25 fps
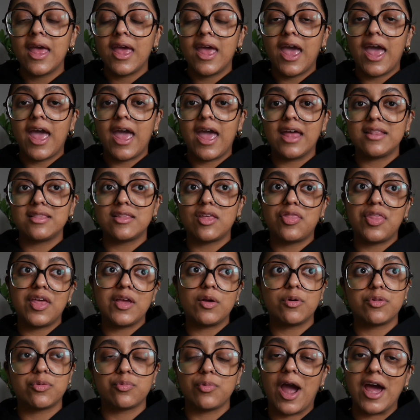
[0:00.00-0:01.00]
And the thing
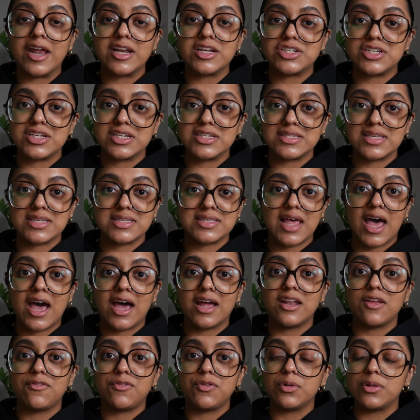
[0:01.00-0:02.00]
with radishes is
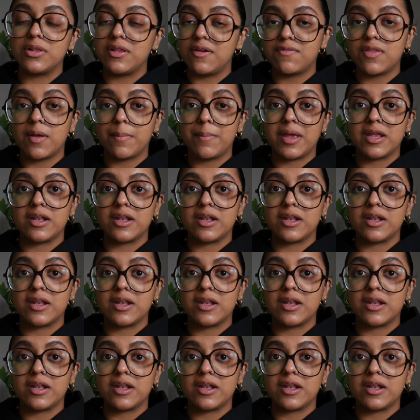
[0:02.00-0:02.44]
that if you leave them